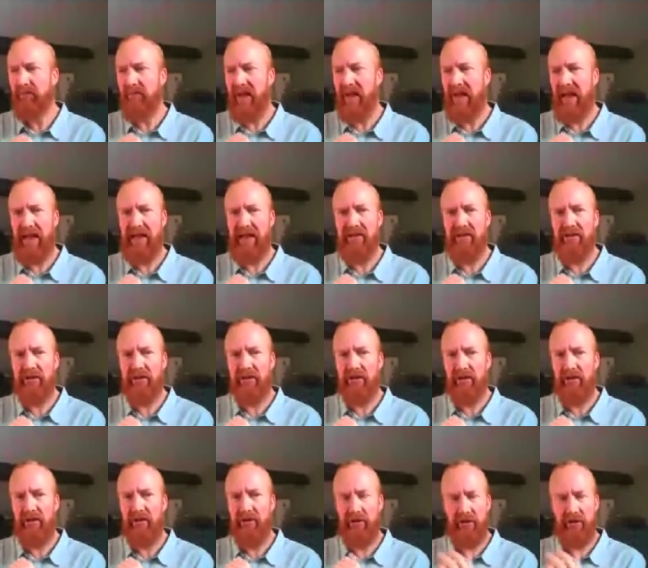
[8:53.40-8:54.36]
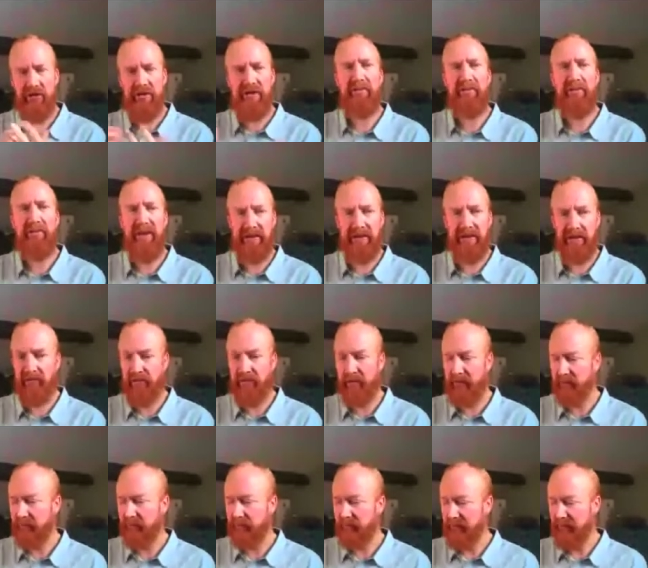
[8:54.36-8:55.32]
and do something
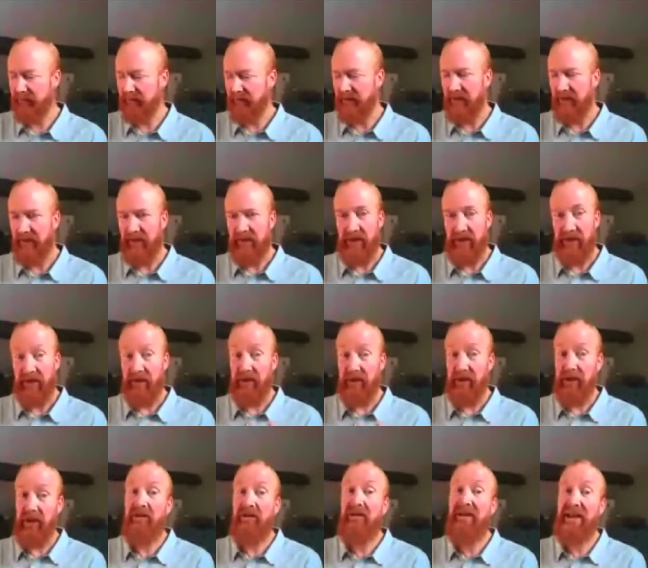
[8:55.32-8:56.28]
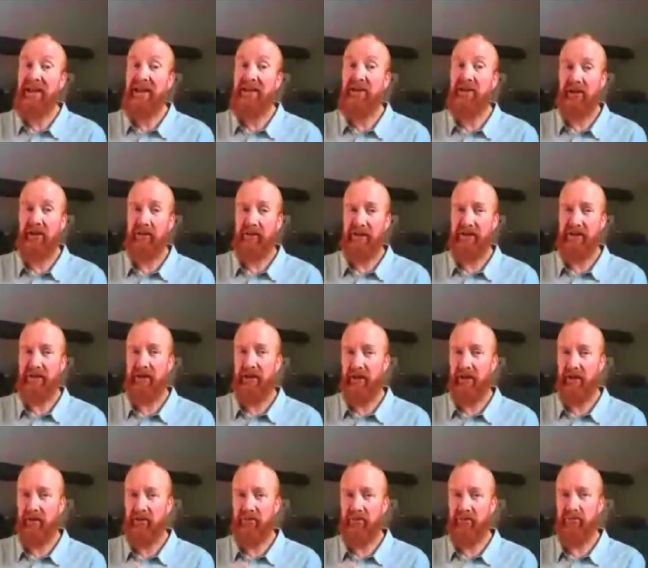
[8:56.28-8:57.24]
different? The only issue is that
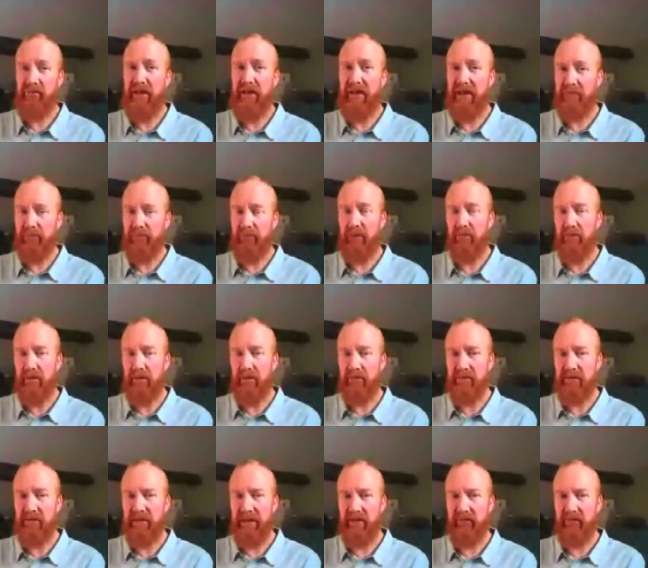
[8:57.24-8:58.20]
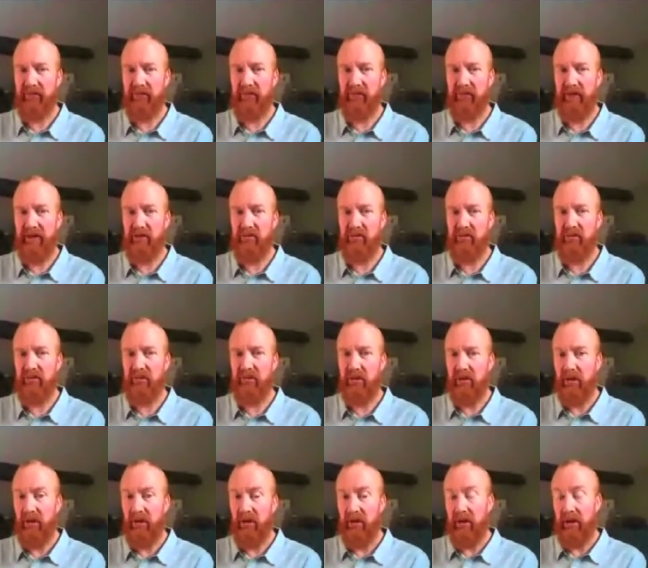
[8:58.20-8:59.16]
those big problems can feel
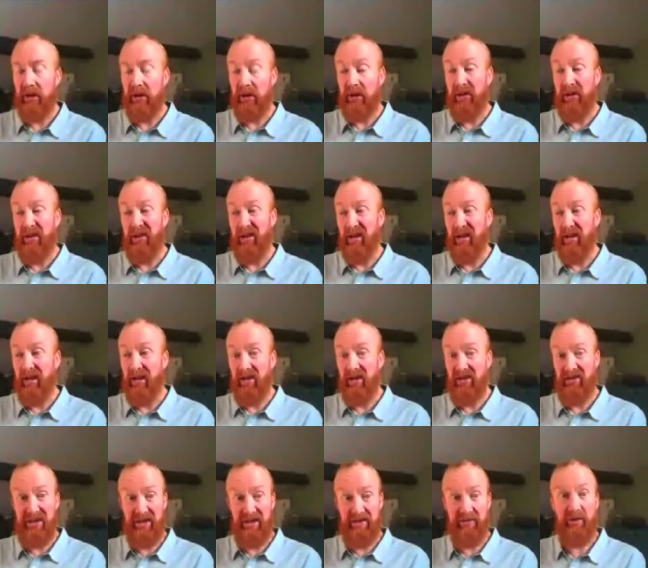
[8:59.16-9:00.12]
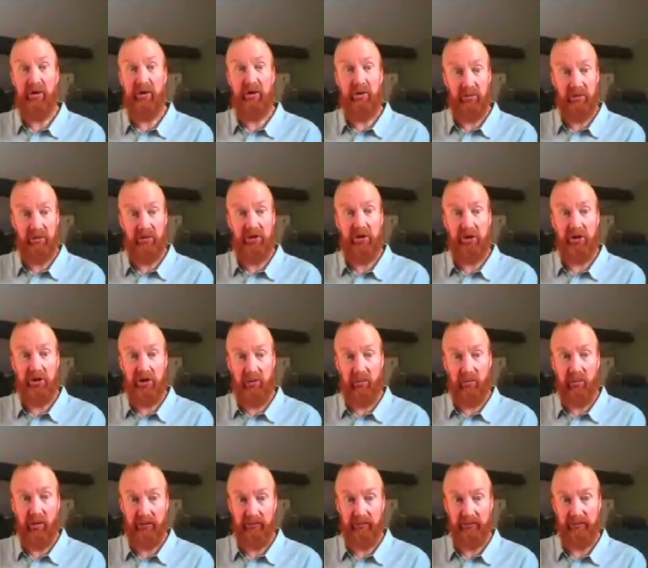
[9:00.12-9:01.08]
difficult to
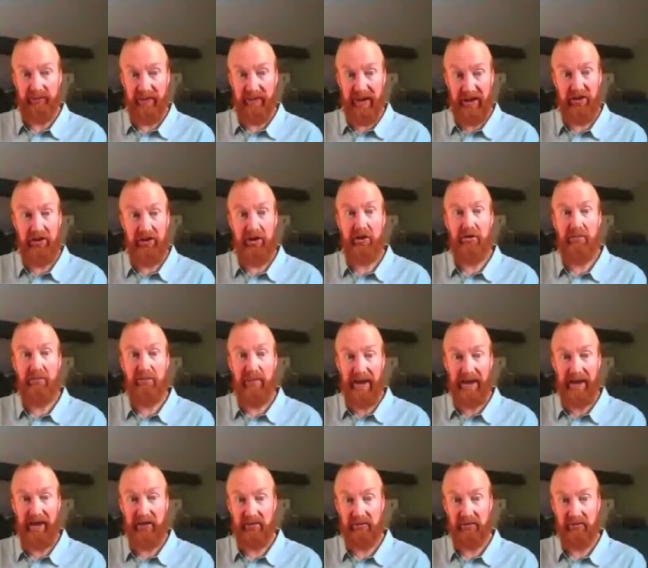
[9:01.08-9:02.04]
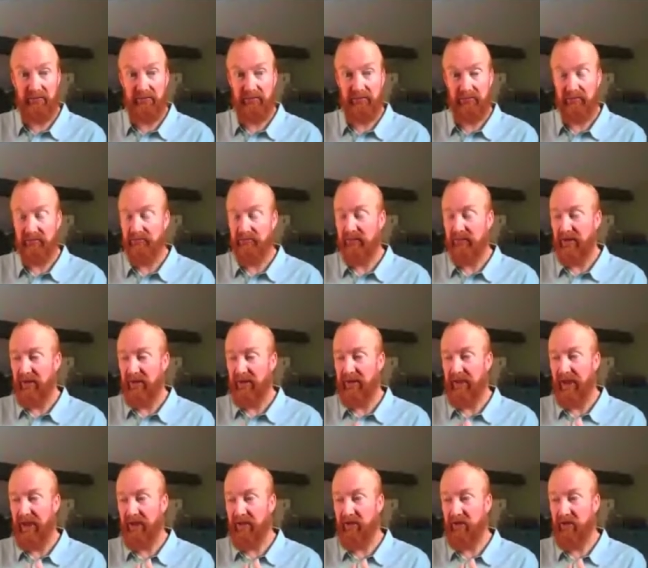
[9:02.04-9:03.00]
chew on. They're too big.
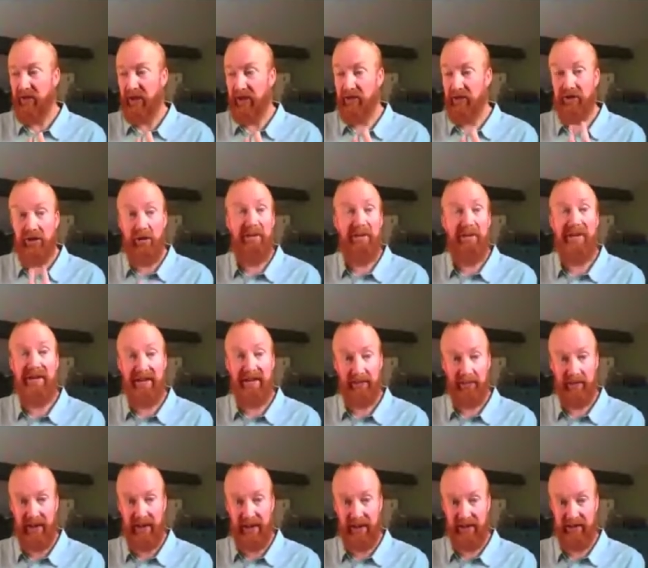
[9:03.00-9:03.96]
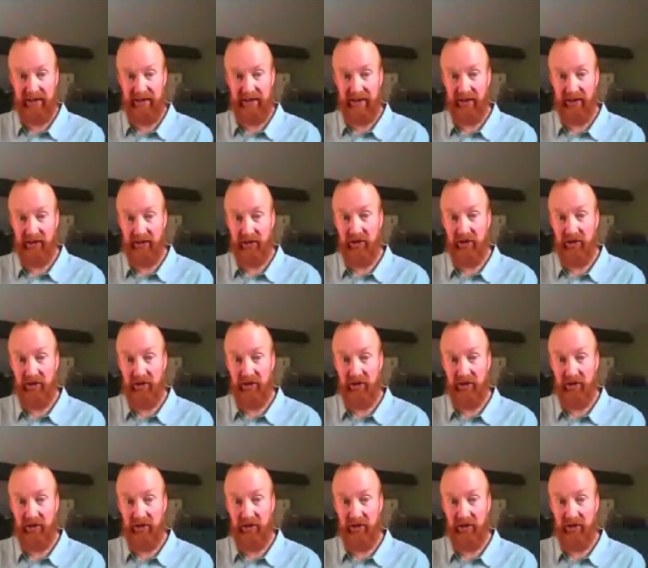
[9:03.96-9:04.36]
They're too intimidating. You